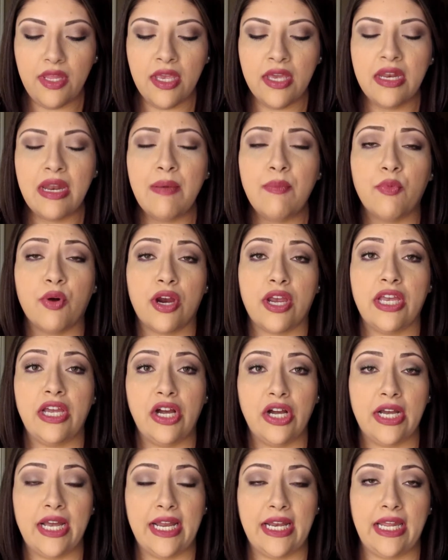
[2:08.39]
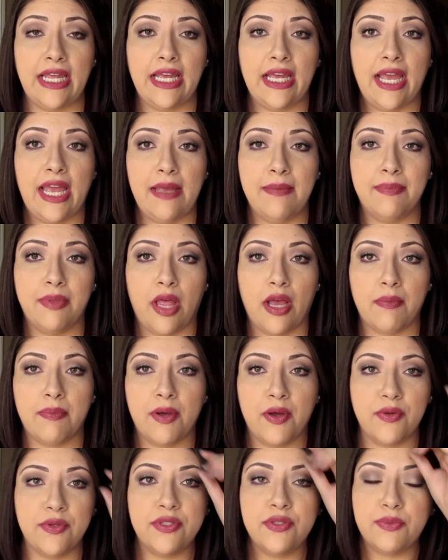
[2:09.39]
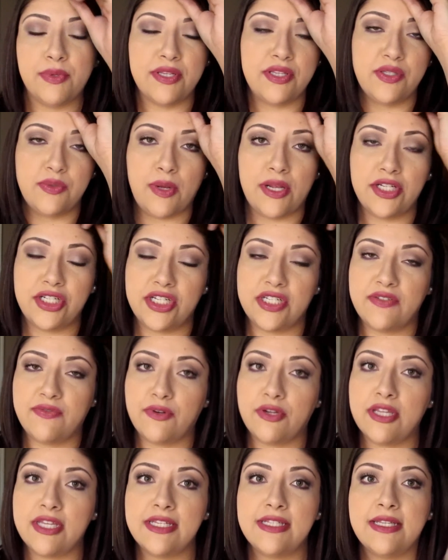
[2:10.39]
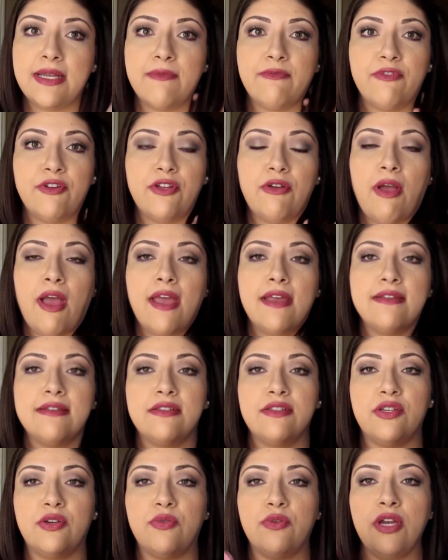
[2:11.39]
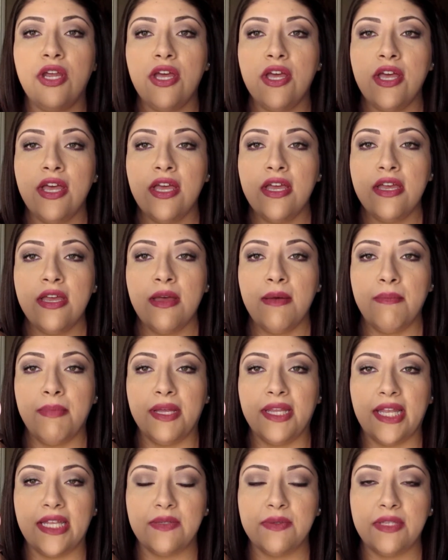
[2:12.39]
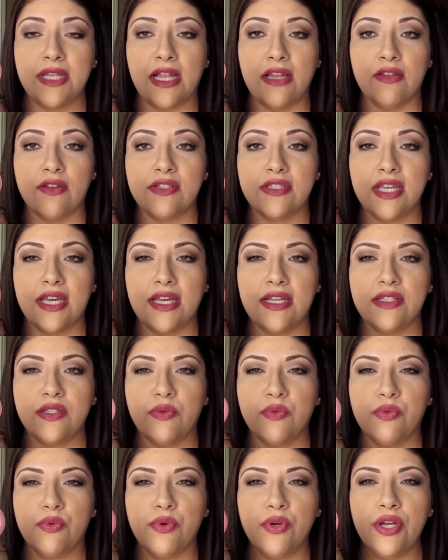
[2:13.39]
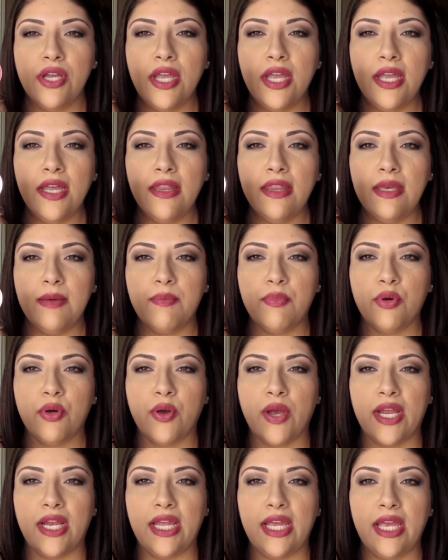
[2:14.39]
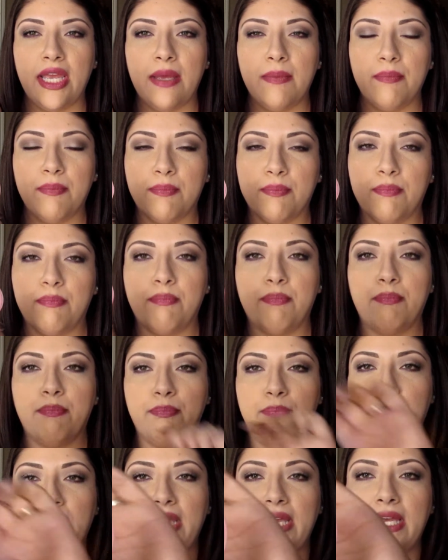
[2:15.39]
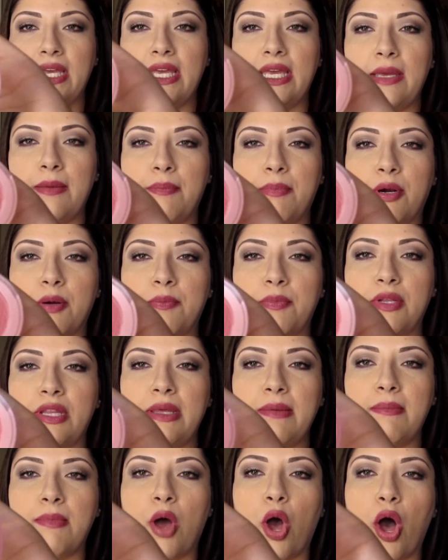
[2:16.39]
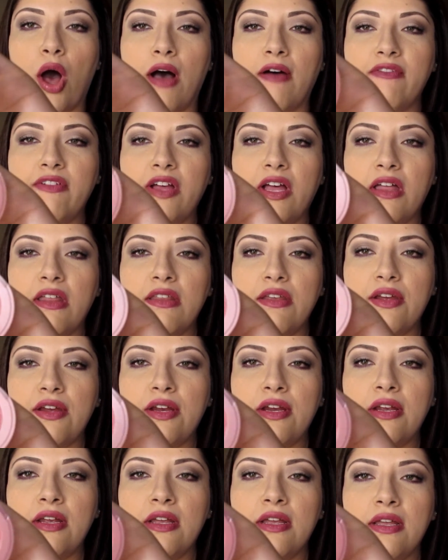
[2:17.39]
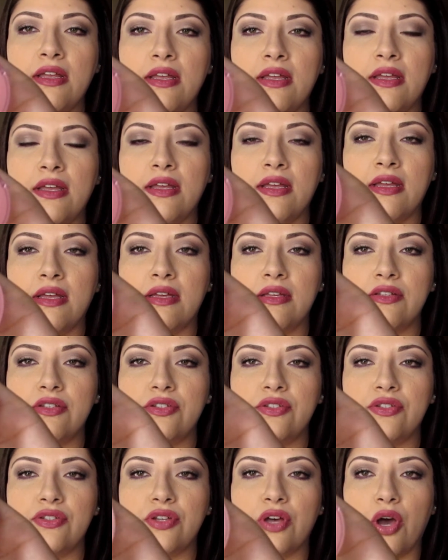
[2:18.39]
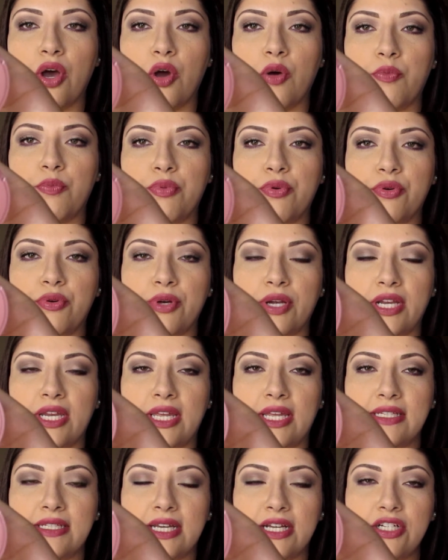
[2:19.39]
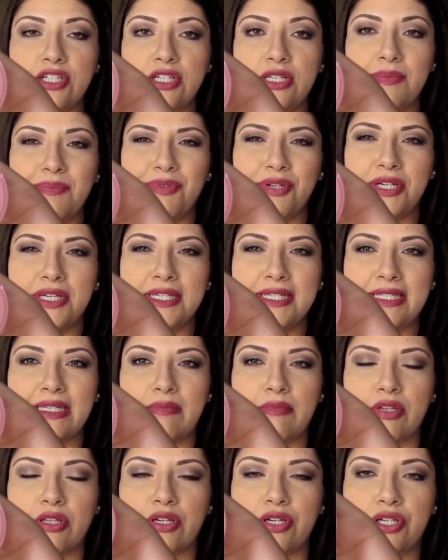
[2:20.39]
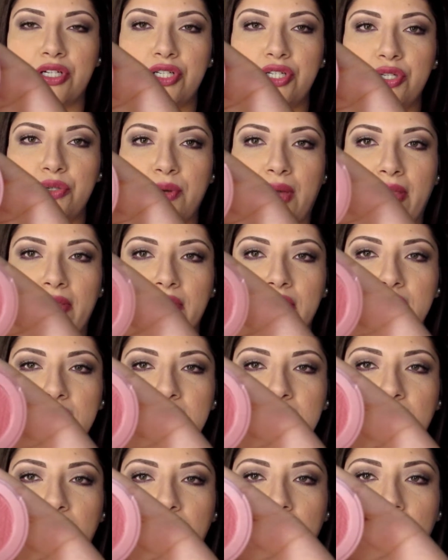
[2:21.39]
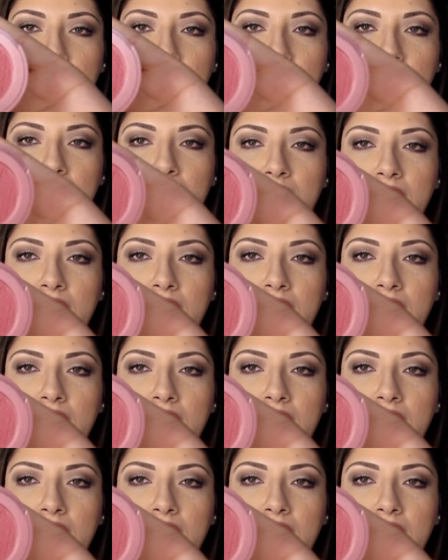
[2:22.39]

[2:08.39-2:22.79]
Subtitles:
And I'm working on getting a blog post with swatches for this up for you guys soon. But that's what that looks like. It's a really pretty pinky purpley mauve color. So pretty. It's actually pretty similar to Heather Silk.